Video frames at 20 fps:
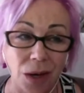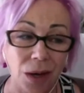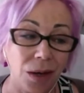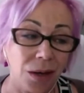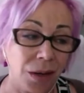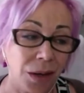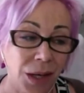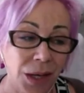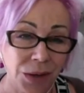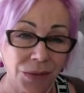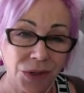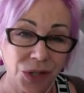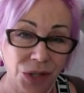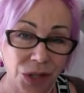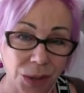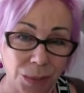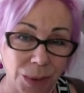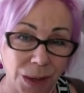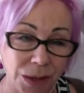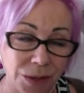They give a shit
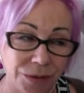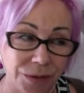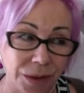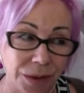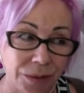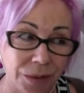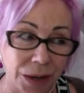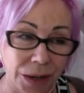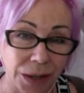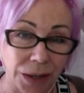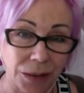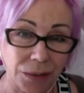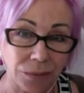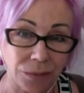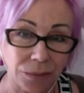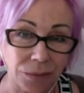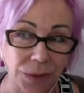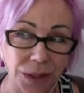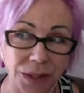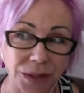about the free reading.
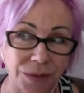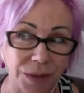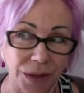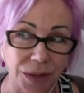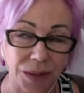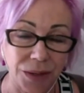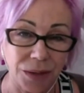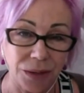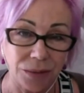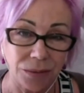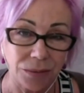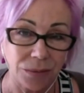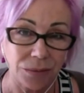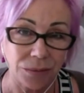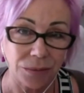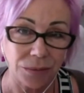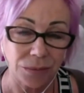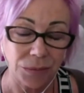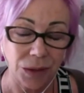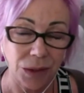Let's face it,
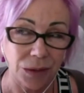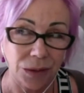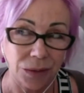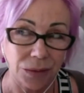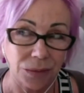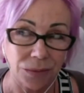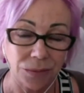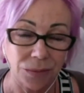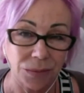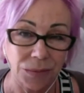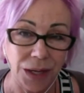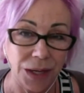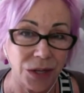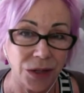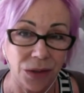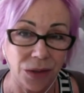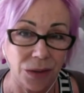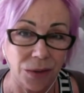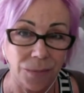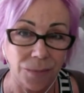you know, they do.